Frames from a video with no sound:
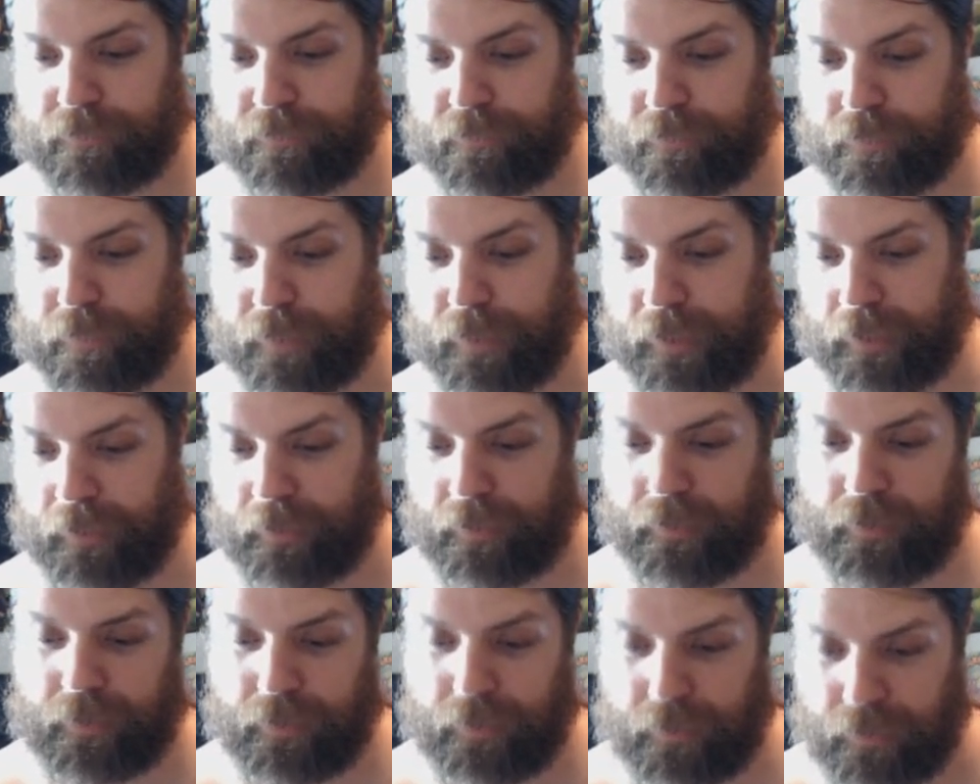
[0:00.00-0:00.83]
but
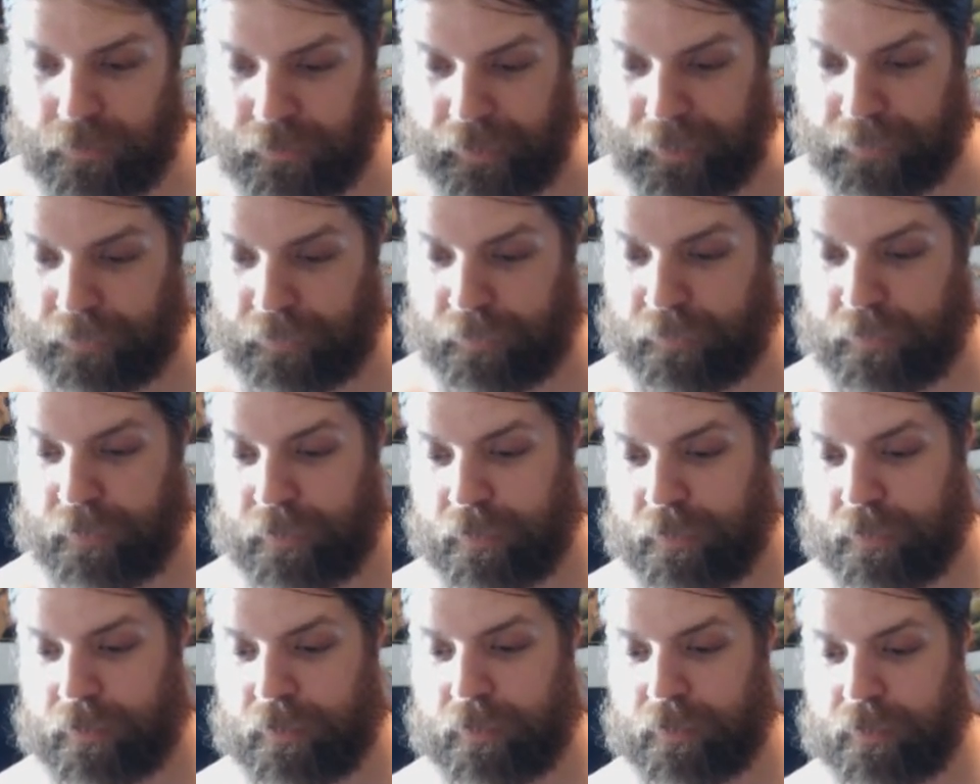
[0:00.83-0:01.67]
again,
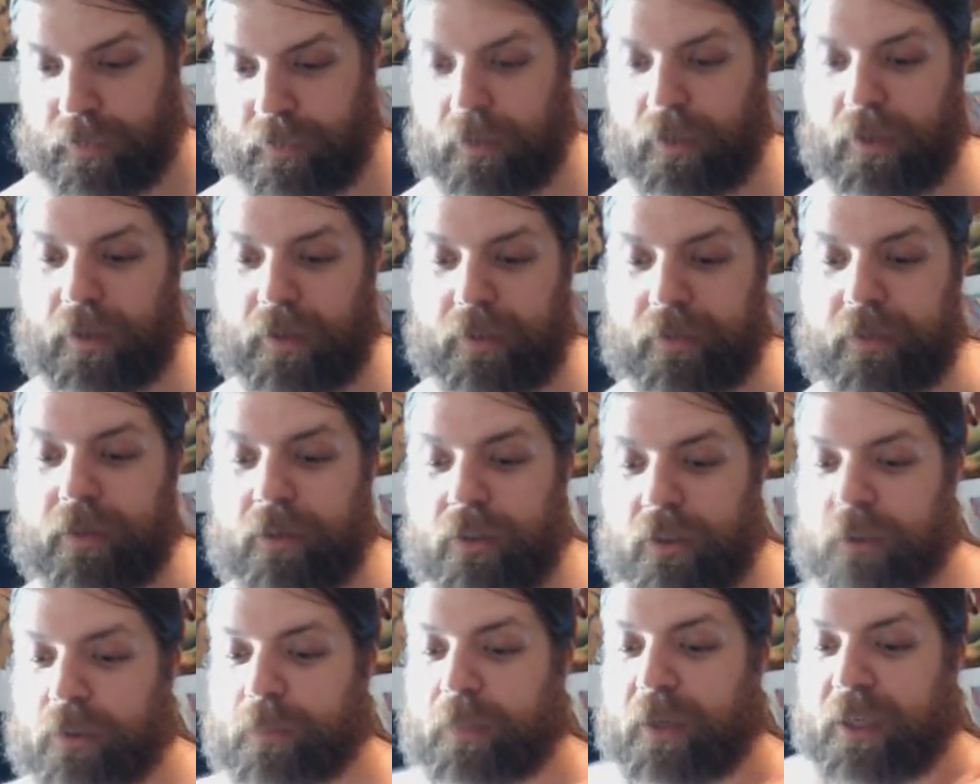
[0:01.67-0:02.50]
not
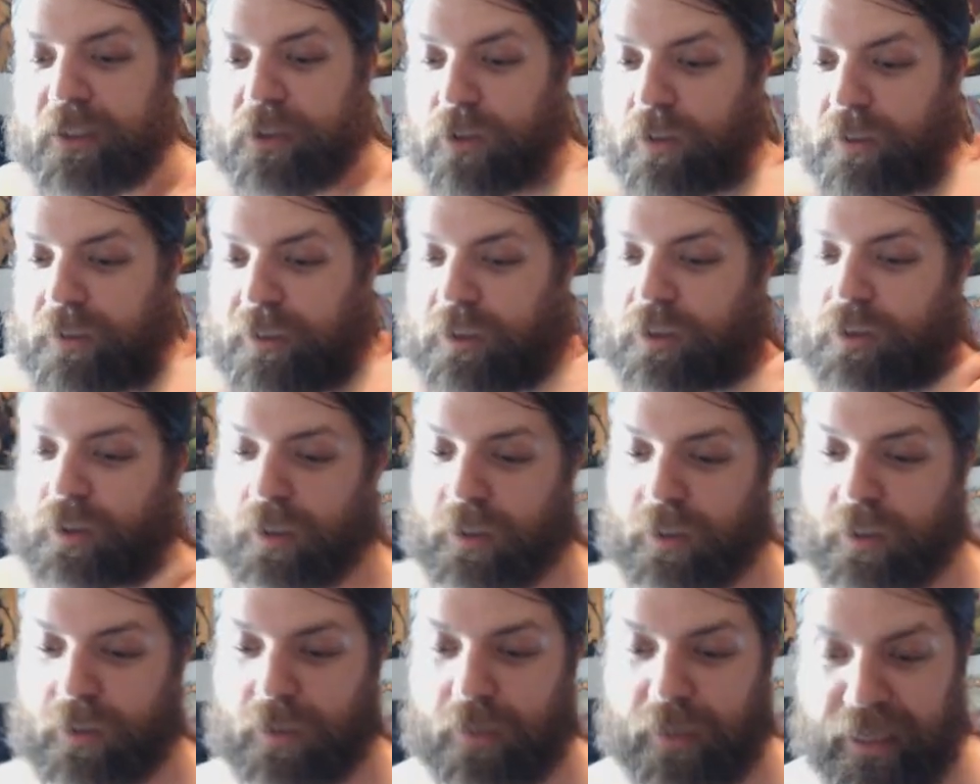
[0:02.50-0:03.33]
especially
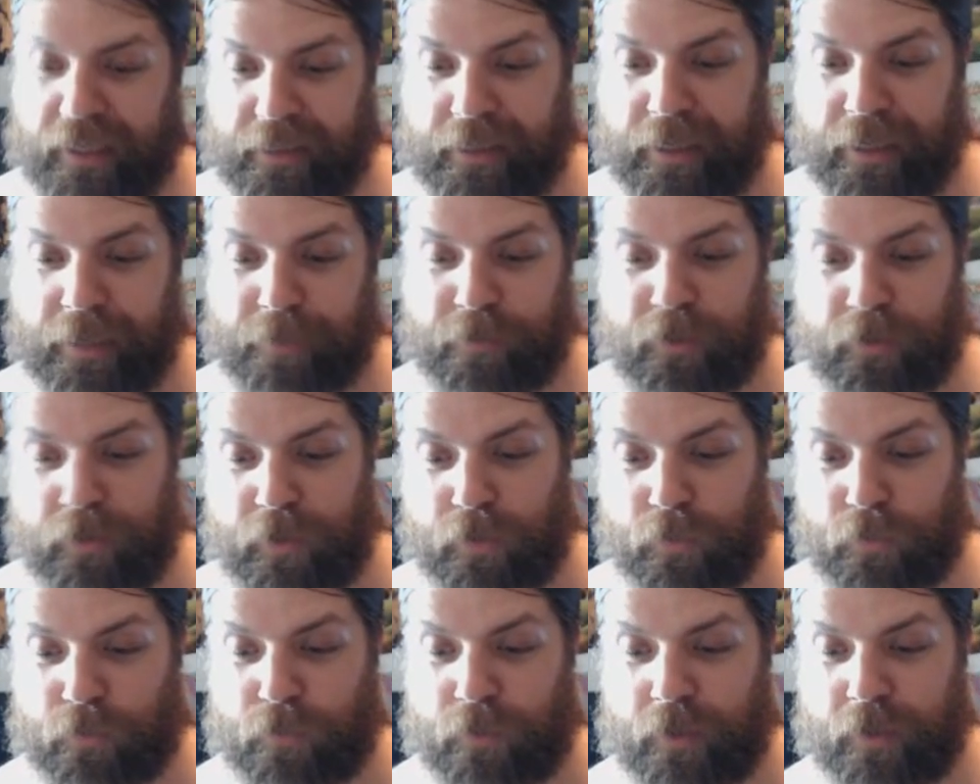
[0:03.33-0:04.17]
strong late game, so I
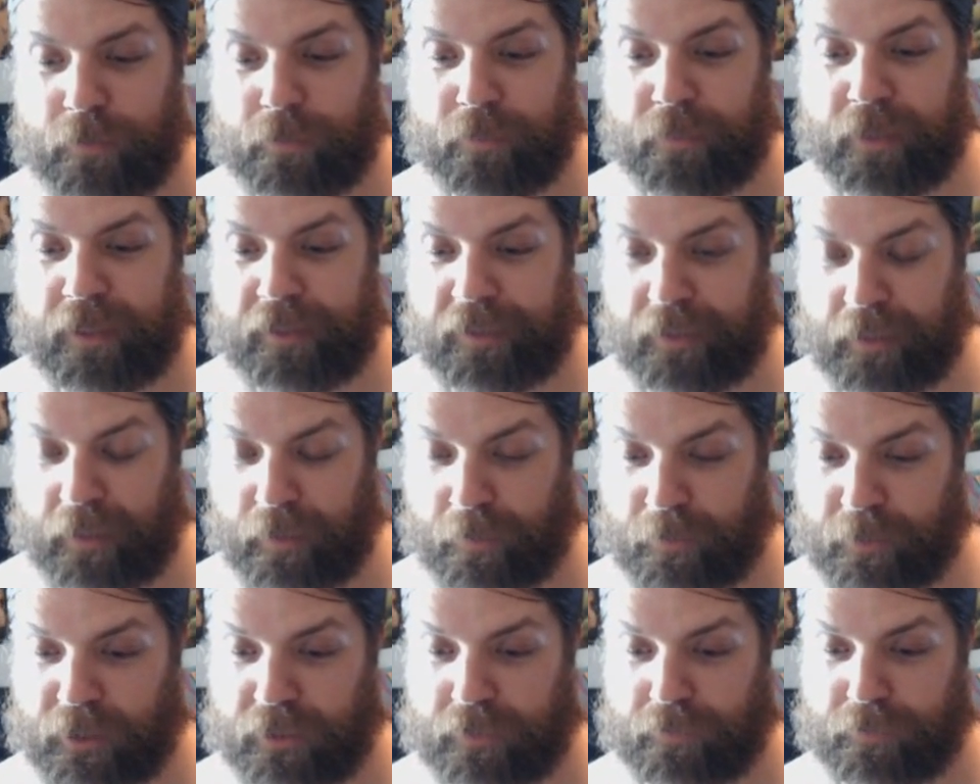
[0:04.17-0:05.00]
don't want many
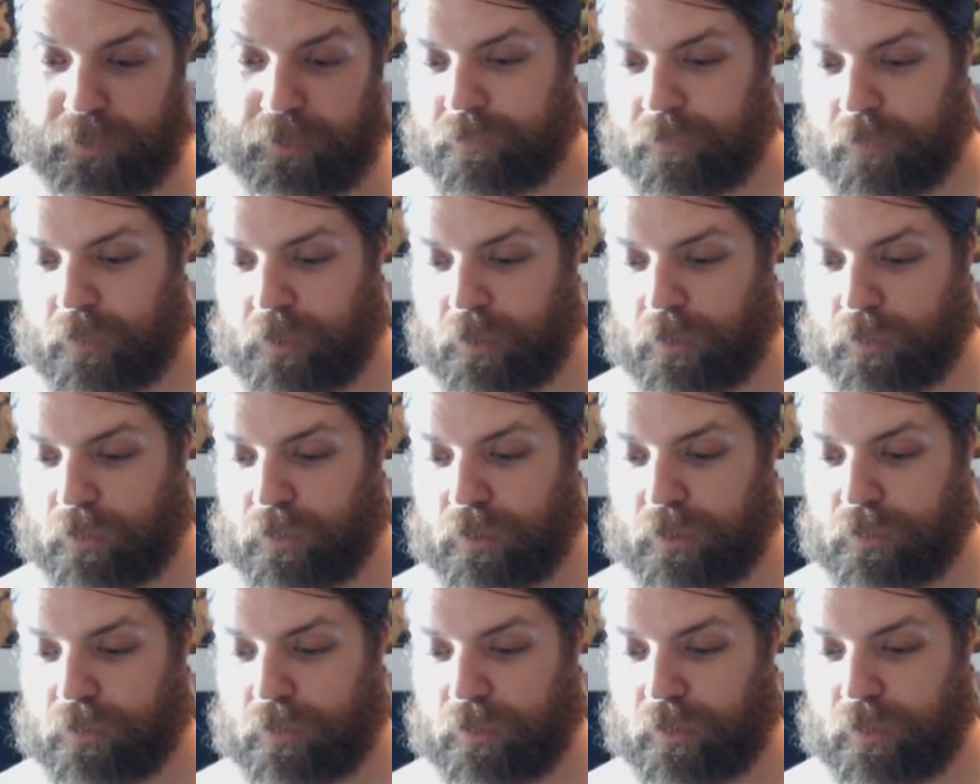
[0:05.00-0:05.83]
copies of it. So
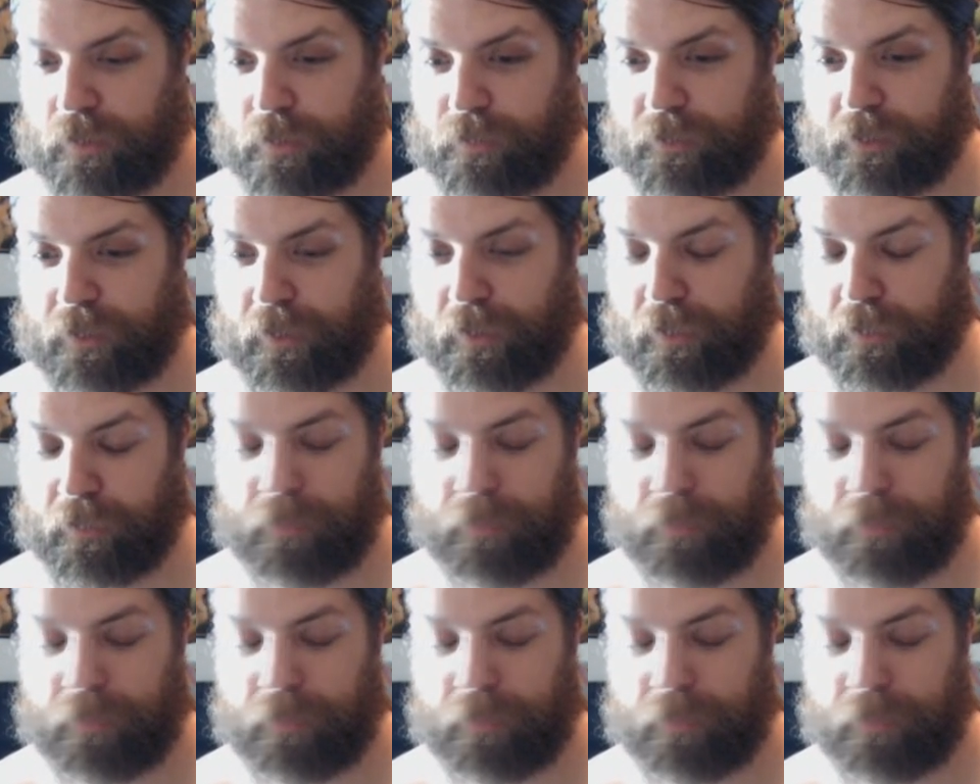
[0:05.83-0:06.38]
2 is good.